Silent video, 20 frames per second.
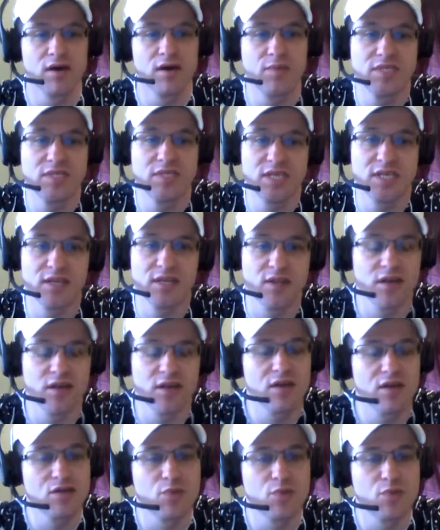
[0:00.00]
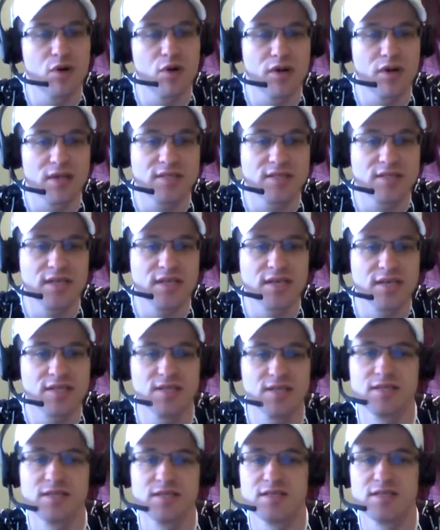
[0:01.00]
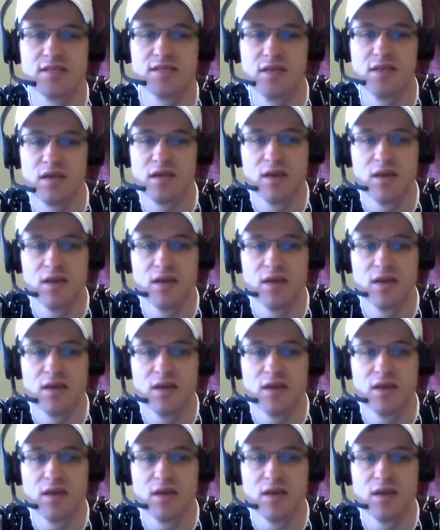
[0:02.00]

He's in a hitter's park at Texas.